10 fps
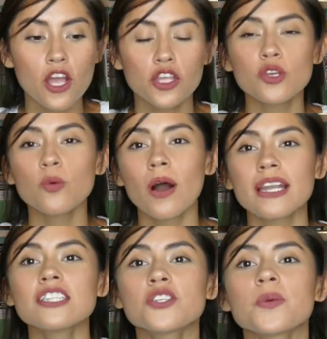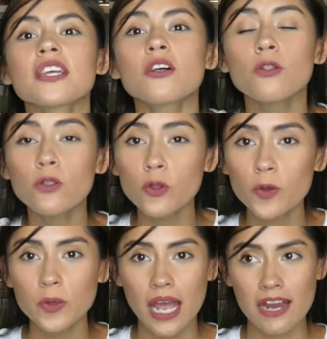You want it to
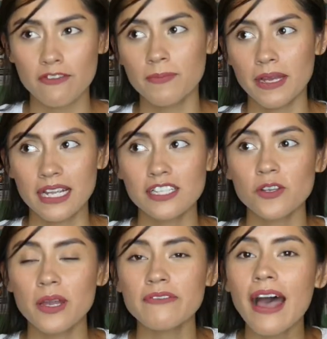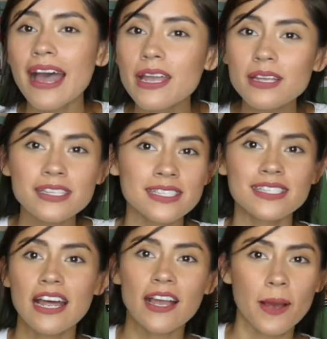include everybody. So if I
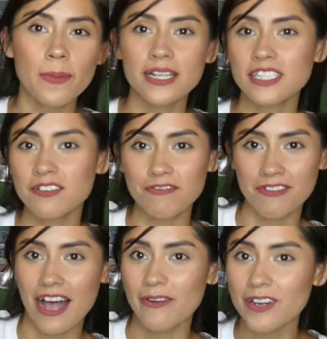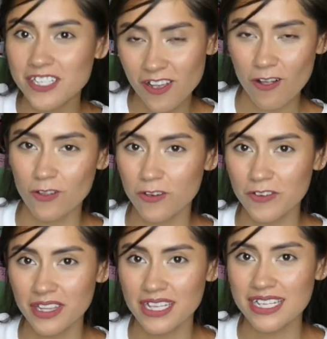stuck a bunch of flowers all
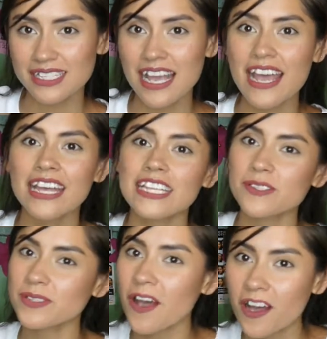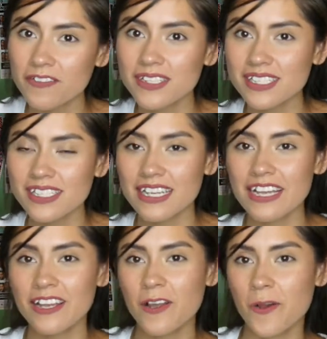over this is
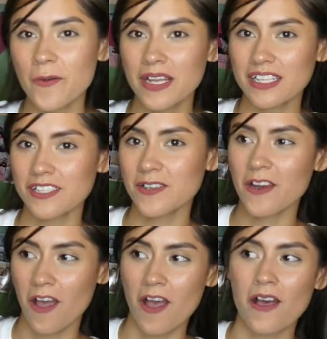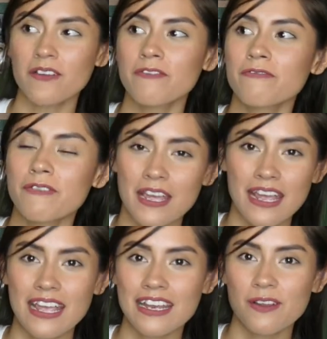obviously going to not fit
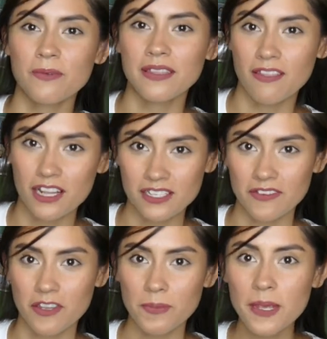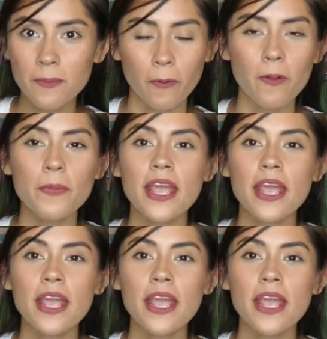in with lots of other people.